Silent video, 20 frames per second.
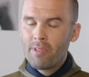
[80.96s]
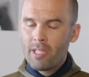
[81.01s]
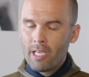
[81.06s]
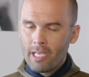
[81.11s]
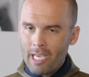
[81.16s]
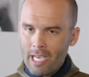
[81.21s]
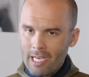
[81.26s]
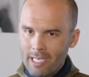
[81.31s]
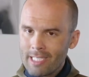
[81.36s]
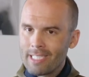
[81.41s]
the
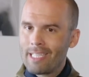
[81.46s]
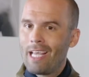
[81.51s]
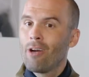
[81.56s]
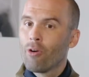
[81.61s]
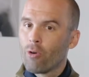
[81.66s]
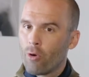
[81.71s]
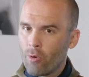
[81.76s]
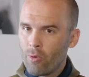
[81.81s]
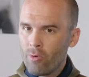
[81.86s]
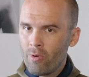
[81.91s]
kicks
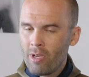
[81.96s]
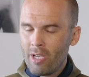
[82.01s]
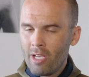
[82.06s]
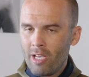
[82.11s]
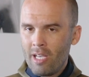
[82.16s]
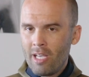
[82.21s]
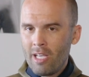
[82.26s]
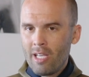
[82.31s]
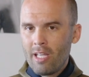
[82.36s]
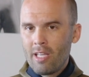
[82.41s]
narrow,
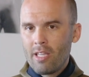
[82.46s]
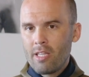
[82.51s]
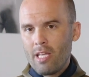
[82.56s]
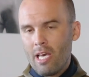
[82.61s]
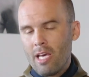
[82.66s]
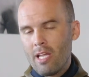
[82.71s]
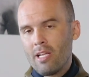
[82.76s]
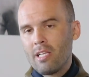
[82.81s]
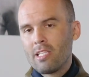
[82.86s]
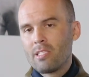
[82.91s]

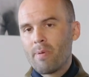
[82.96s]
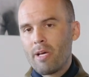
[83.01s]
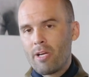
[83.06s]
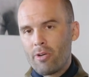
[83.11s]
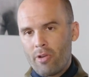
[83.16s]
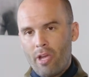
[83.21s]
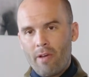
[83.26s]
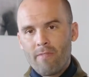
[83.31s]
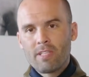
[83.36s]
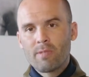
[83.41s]
then it's better
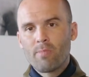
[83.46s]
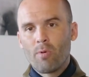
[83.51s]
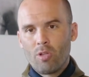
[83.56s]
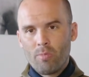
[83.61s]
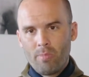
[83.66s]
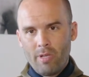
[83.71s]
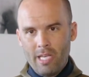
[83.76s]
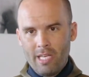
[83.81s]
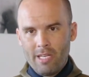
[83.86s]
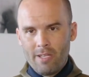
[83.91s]
to have a smaller
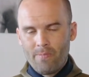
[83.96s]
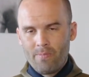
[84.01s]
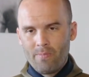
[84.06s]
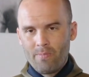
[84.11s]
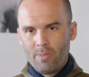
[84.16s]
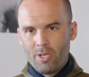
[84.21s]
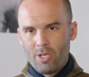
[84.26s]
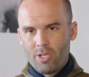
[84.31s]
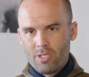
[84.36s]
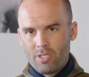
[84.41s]
blade,
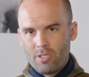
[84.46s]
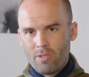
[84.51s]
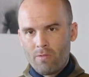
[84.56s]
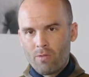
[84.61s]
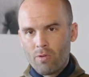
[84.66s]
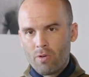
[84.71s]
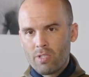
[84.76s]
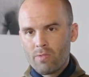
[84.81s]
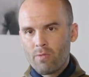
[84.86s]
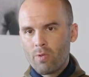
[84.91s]
because of
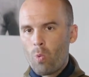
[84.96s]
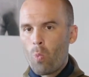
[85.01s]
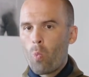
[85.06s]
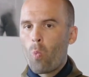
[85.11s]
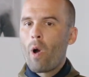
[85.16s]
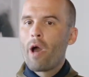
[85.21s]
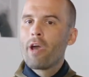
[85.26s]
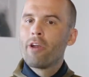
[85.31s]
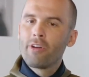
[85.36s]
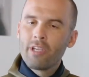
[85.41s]
course for the
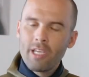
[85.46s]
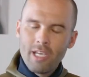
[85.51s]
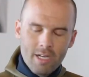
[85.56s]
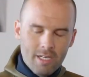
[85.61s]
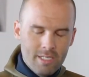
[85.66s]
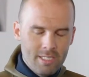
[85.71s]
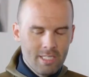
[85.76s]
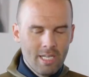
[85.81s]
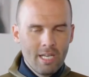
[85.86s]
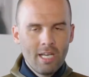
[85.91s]
wider
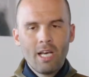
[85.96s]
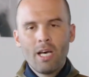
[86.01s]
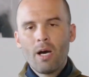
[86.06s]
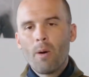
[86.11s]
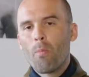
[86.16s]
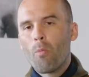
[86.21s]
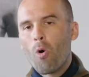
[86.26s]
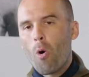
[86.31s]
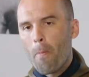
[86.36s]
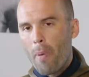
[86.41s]
kicks,
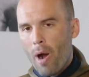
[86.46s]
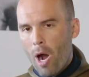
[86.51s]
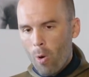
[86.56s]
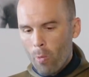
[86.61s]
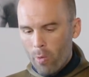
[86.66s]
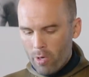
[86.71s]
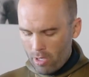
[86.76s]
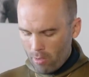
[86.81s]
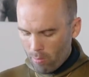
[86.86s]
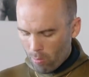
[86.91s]
more
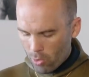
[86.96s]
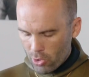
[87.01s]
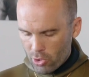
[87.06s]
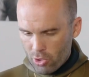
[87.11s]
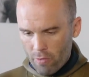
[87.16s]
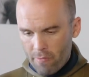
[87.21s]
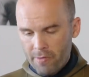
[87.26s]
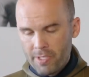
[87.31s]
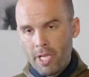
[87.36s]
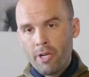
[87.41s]
power, more
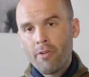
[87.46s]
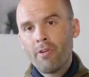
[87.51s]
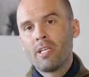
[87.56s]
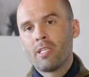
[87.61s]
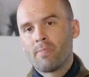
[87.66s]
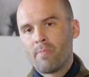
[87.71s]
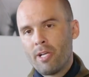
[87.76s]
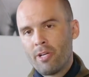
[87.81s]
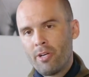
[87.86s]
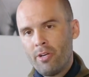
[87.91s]
surface area
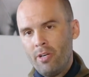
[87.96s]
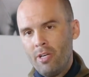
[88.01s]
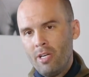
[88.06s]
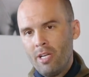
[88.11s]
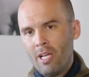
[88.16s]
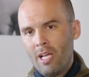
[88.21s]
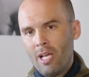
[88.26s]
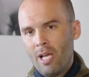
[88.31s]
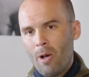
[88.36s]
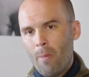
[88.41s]
is better,
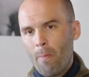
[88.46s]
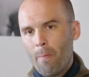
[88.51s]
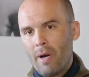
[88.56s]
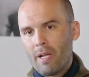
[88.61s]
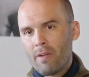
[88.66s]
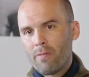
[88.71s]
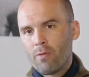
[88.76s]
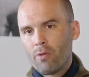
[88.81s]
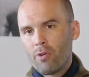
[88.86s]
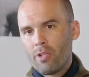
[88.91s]

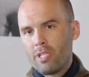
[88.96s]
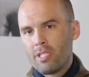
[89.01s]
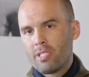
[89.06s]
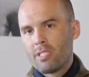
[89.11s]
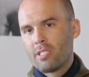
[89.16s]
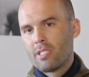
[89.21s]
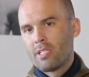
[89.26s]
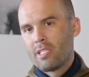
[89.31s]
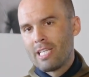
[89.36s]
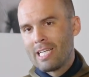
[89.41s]
but for
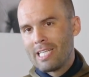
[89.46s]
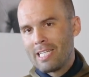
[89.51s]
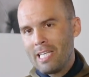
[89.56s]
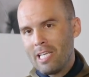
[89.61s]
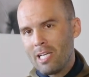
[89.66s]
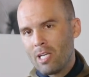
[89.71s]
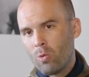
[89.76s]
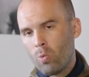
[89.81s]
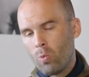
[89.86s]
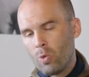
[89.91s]
this
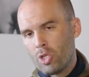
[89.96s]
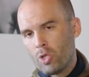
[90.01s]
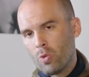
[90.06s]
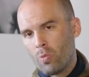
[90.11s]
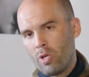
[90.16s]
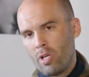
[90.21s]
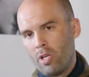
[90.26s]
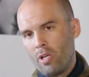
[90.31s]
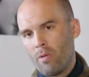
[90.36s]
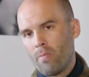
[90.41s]
technique which
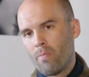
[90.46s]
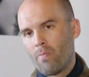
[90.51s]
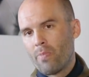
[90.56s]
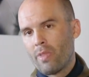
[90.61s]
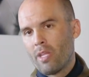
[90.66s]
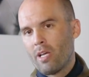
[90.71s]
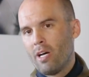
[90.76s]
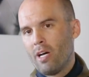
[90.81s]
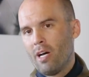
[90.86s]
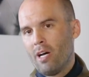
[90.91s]
we
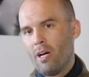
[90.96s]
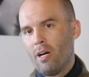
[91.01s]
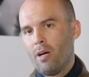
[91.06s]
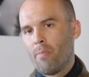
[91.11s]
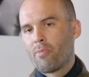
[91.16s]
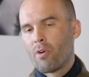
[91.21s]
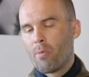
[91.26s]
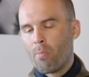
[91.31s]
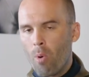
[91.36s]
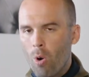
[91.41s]

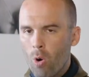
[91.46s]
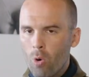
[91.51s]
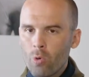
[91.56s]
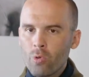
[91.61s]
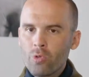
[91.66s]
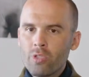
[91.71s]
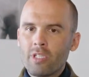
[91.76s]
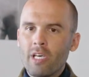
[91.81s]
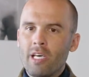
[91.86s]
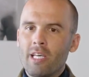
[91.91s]

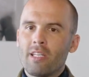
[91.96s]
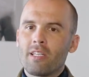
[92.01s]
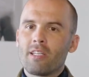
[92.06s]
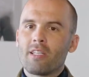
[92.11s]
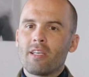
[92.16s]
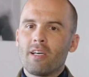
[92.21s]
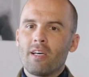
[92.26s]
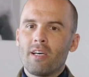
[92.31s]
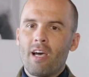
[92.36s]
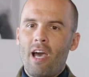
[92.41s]
promote and
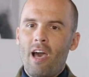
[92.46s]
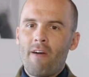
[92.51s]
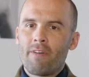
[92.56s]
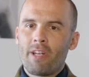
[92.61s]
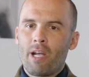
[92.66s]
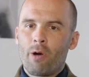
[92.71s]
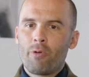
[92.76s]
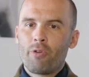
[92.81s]
have in our